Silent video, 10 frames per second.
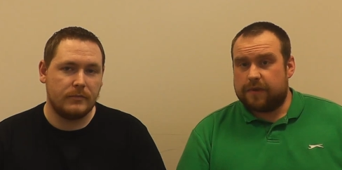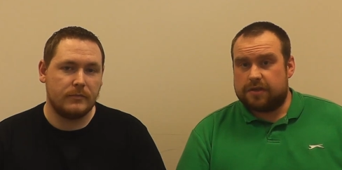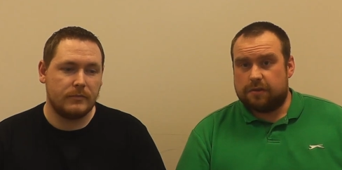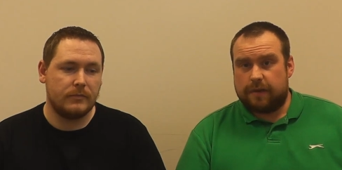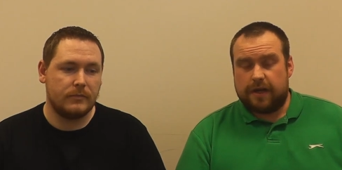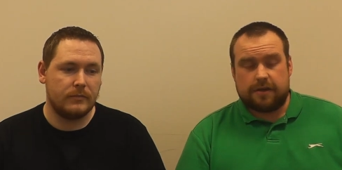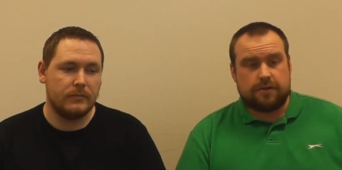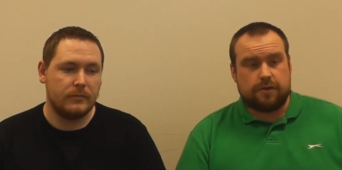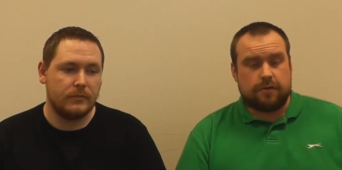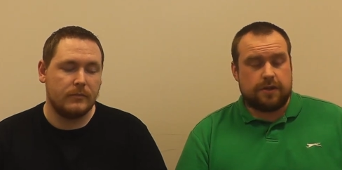Speaker 1: It's not bad at
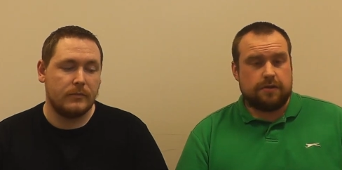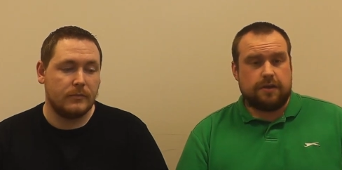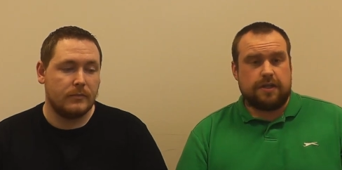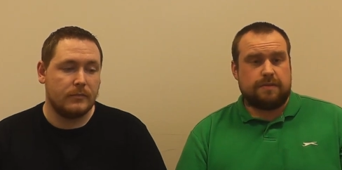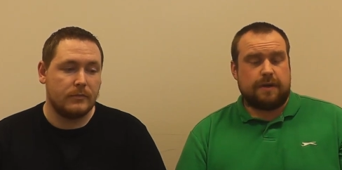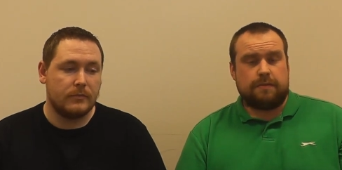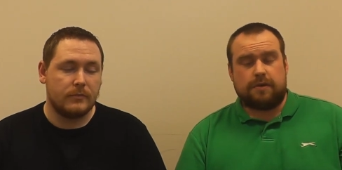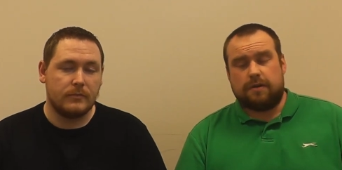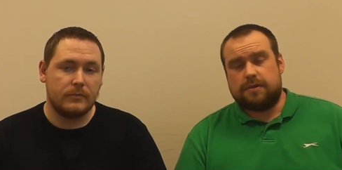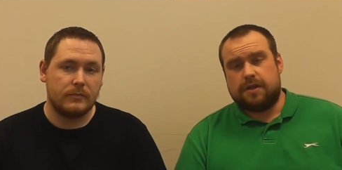all, and it's not that it is a bad mod
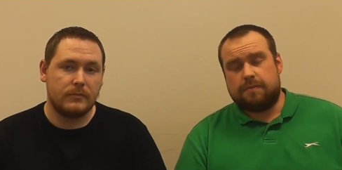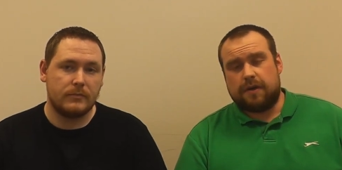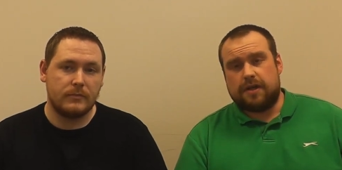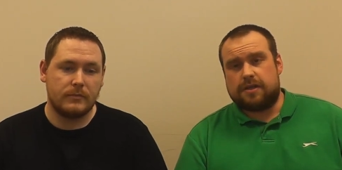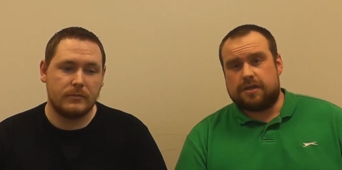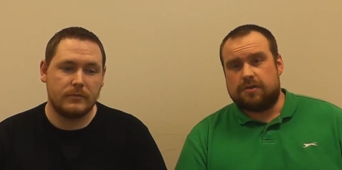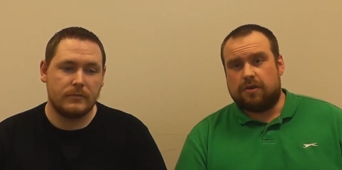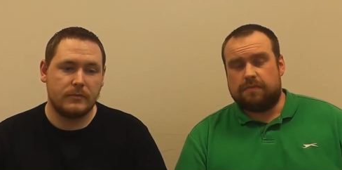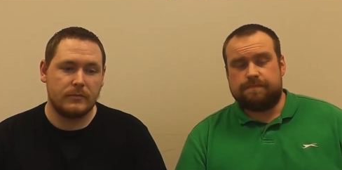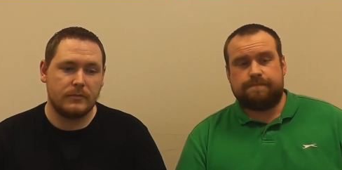like I said, but it's just
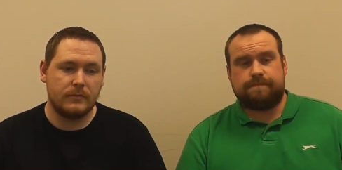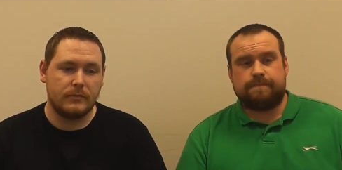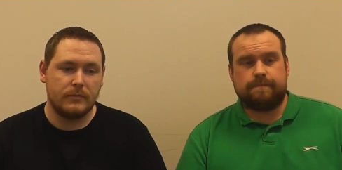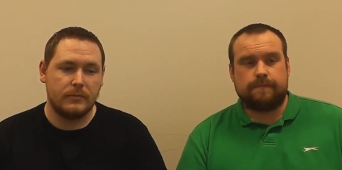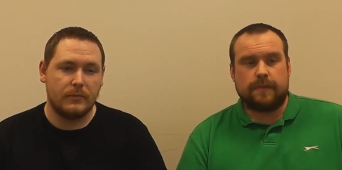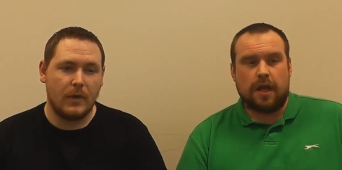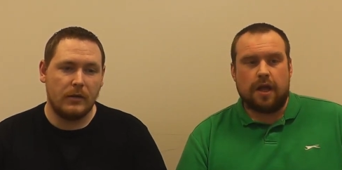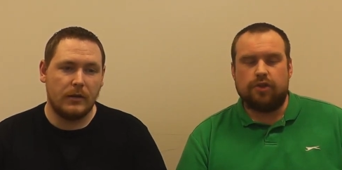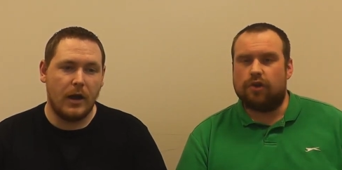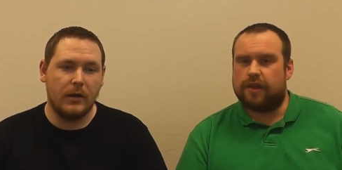not
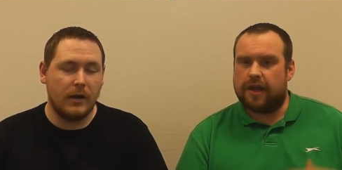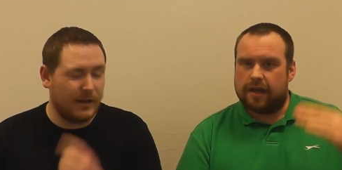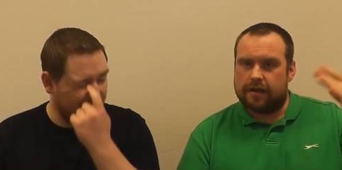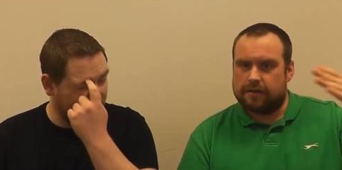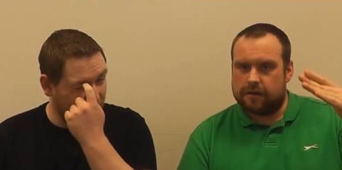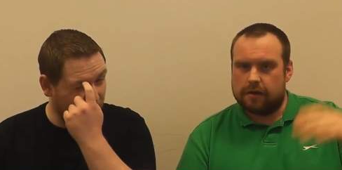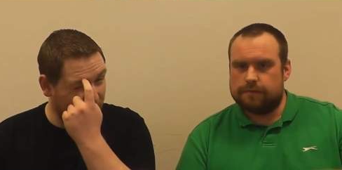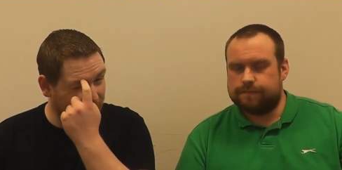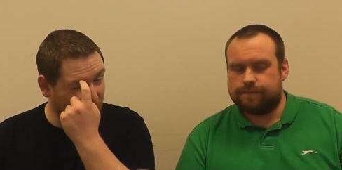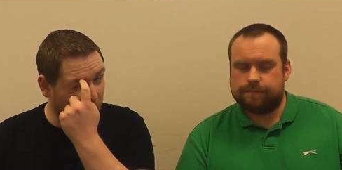not there. It's you not, know,
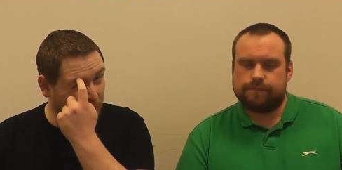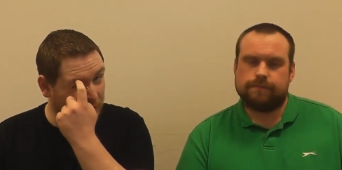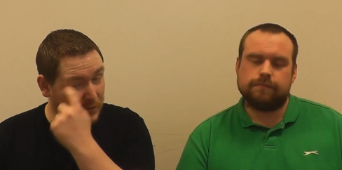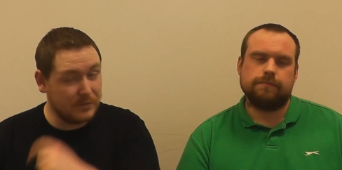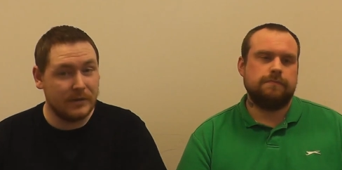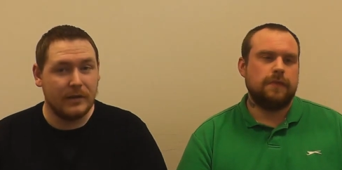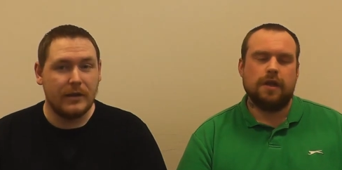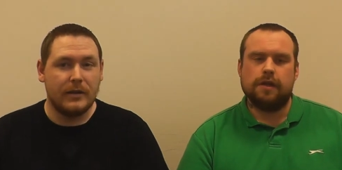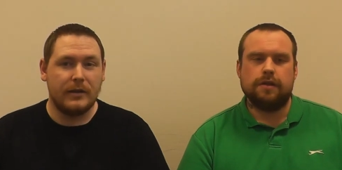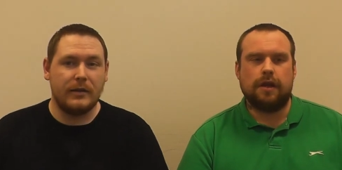it's not ideal.
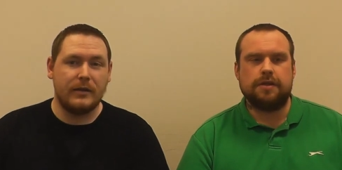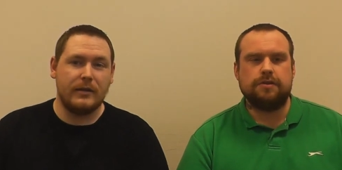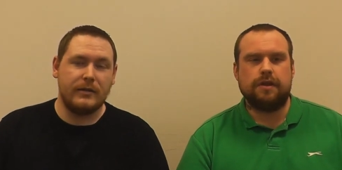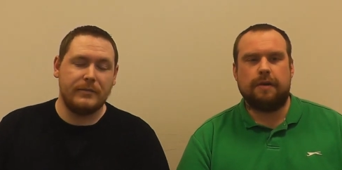No, it's not